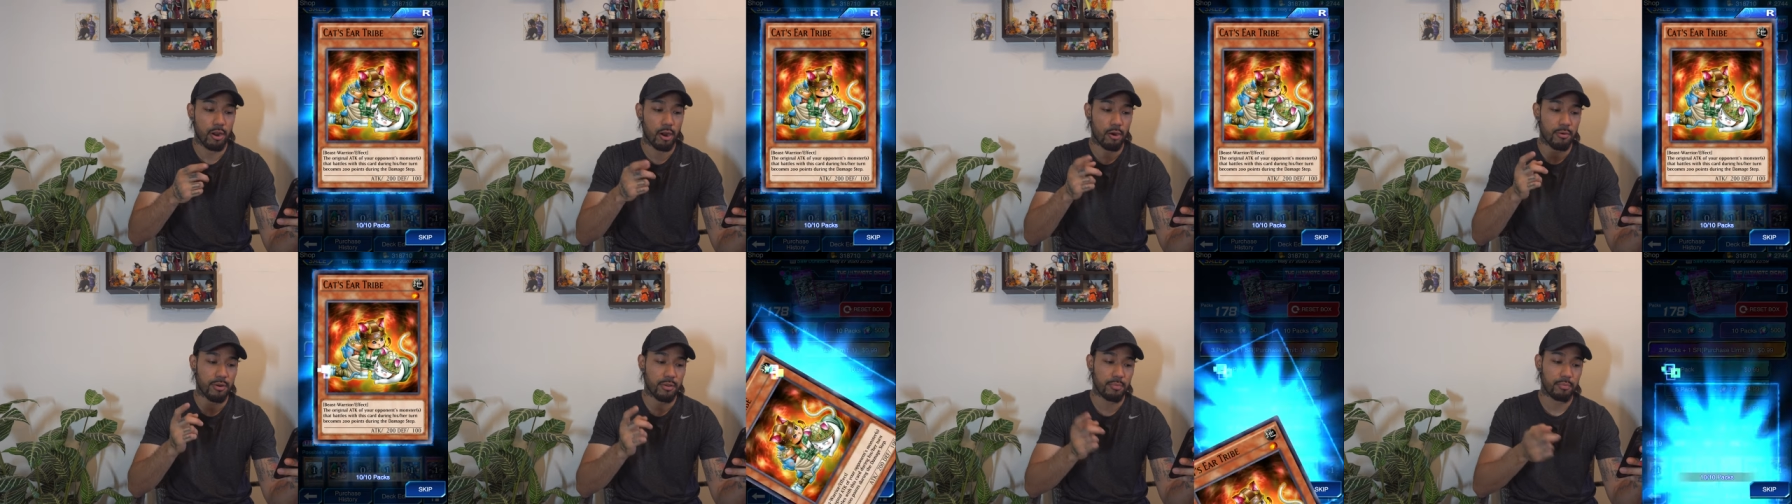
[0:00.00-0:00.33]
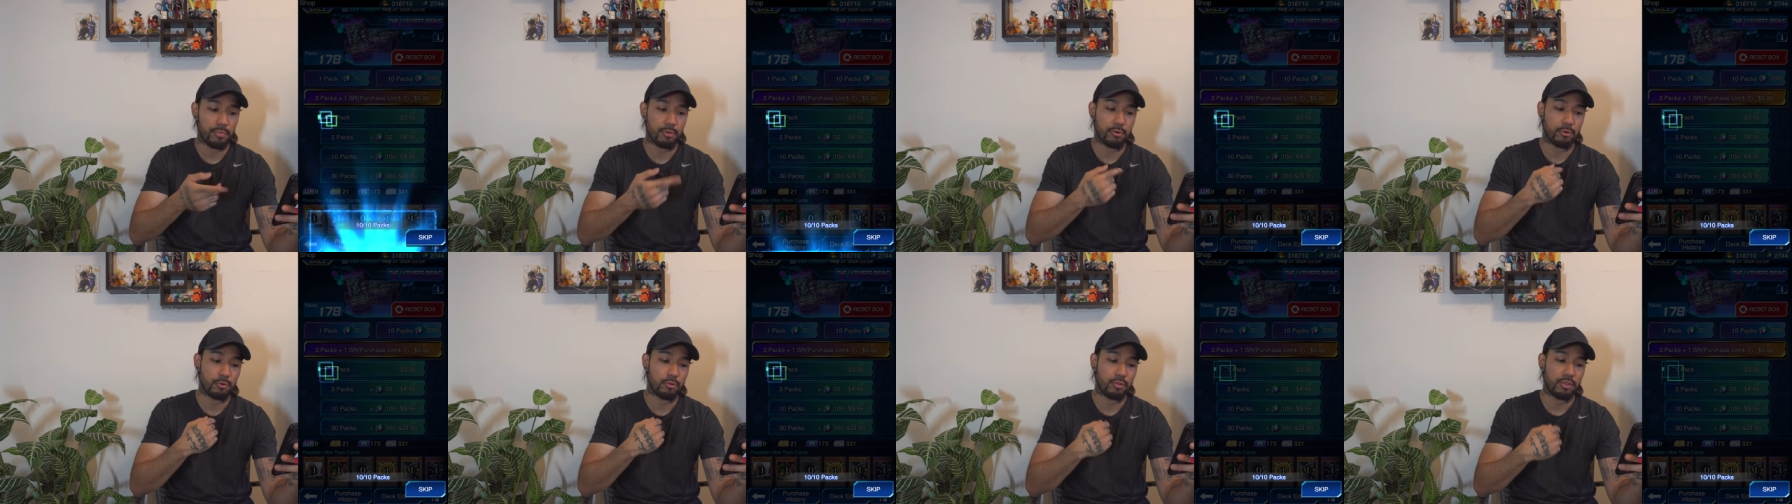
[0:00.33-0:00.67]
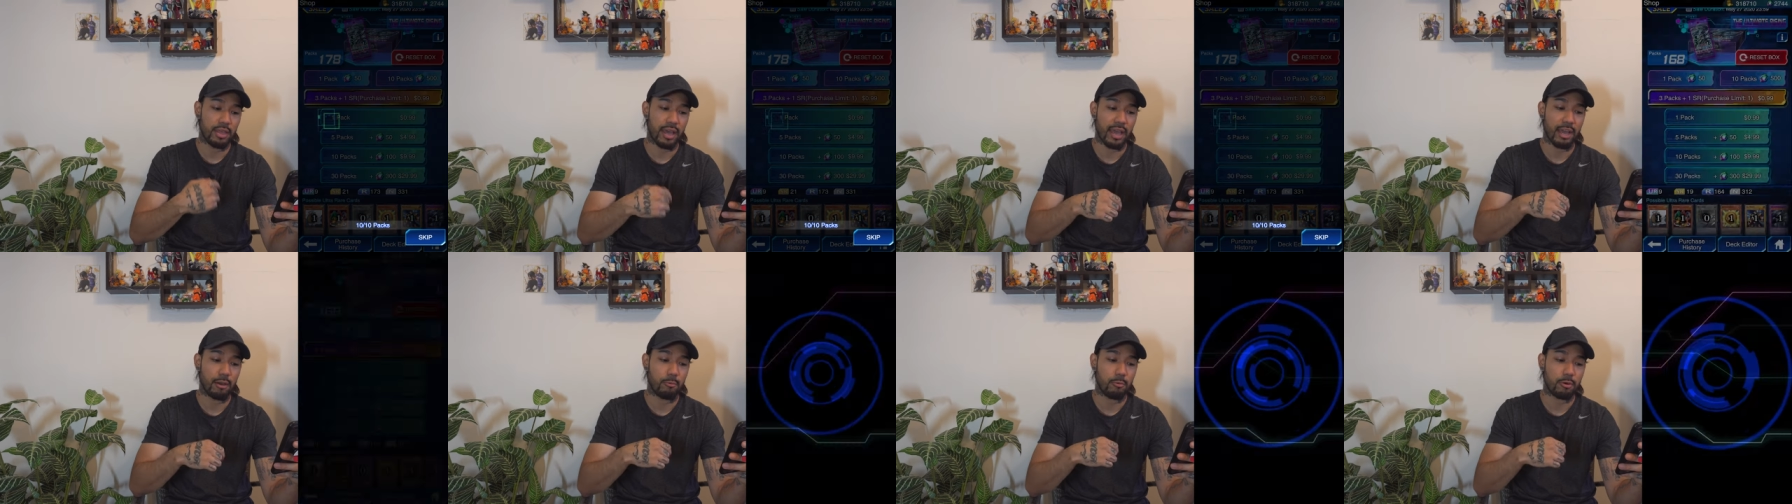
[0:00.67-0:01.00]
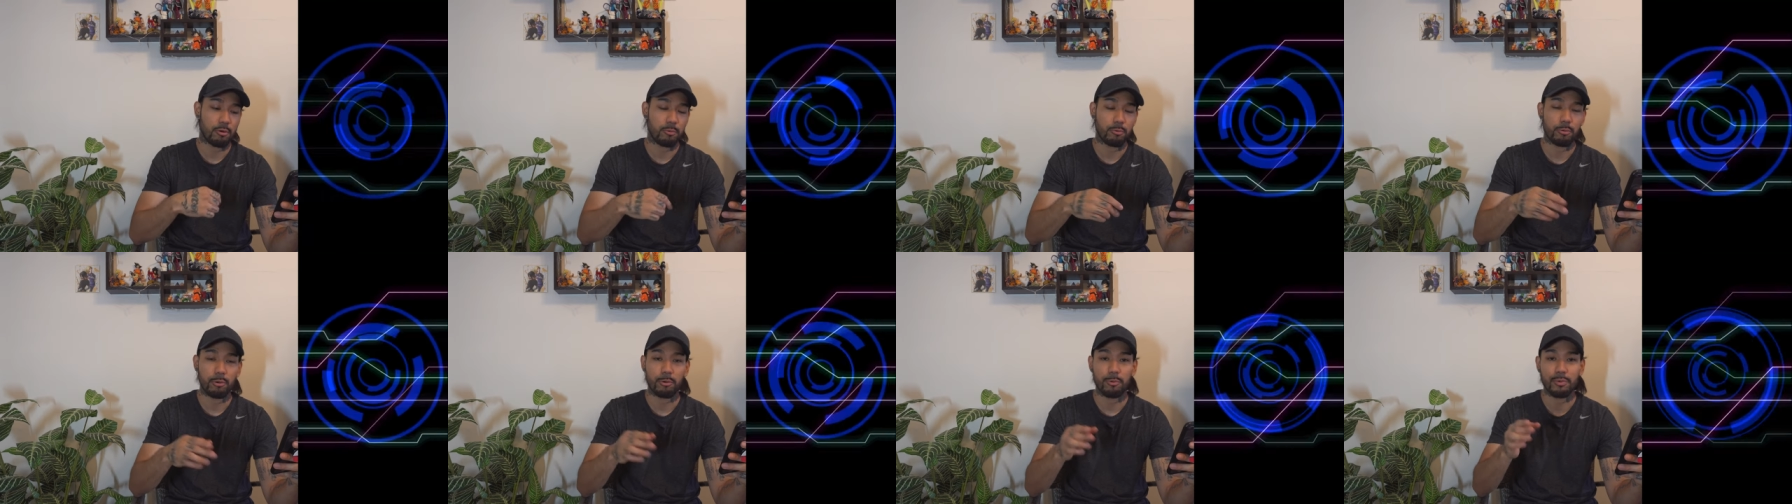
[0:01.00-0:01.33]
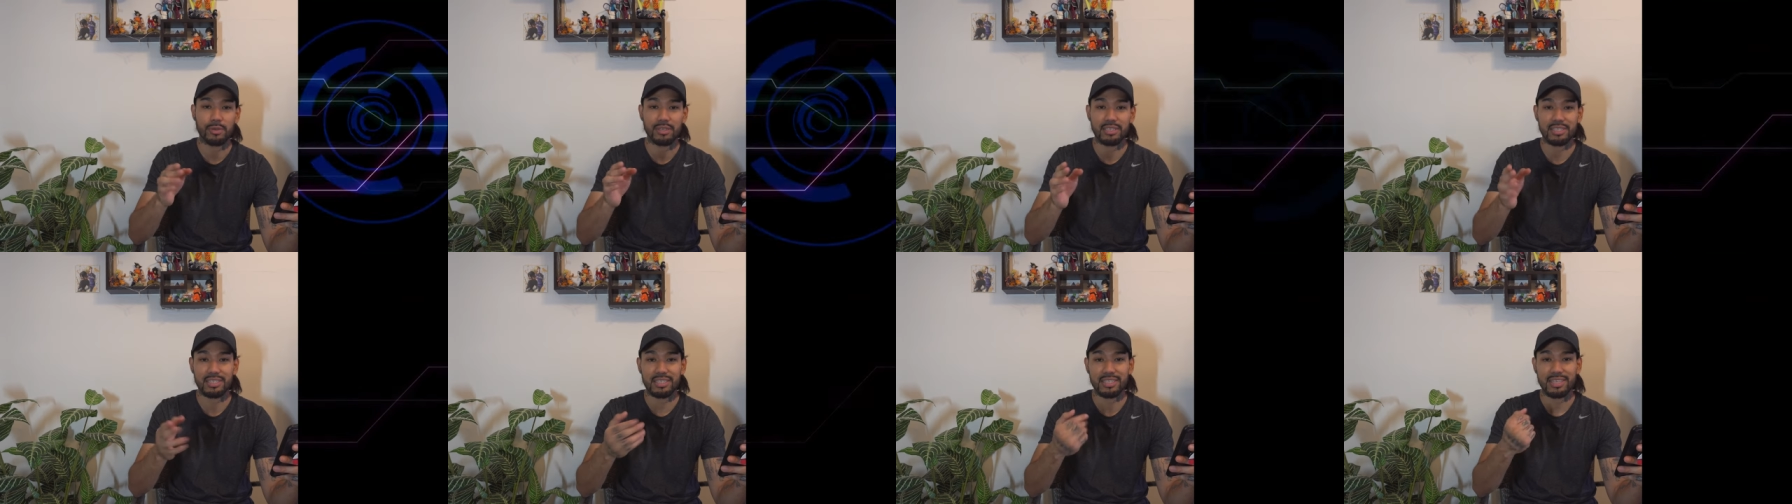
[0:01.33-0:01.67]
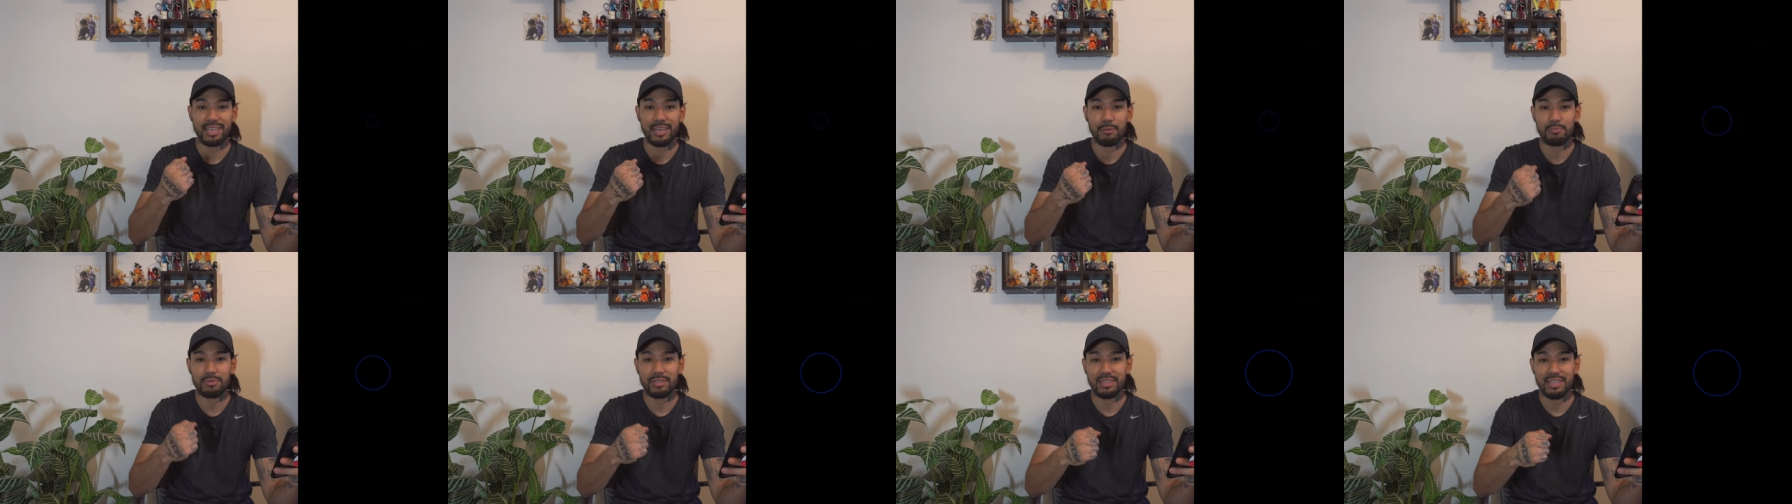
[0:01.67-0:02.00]
We already pulled that one when we
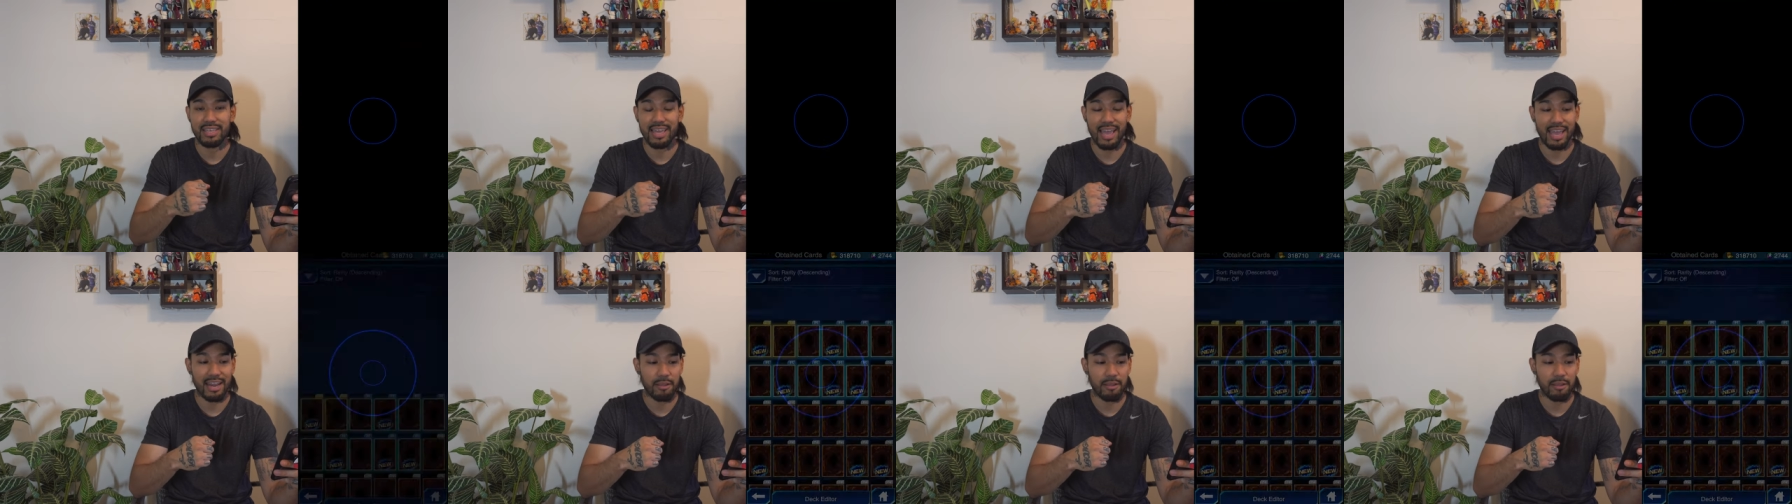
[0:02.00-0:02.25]
skipped the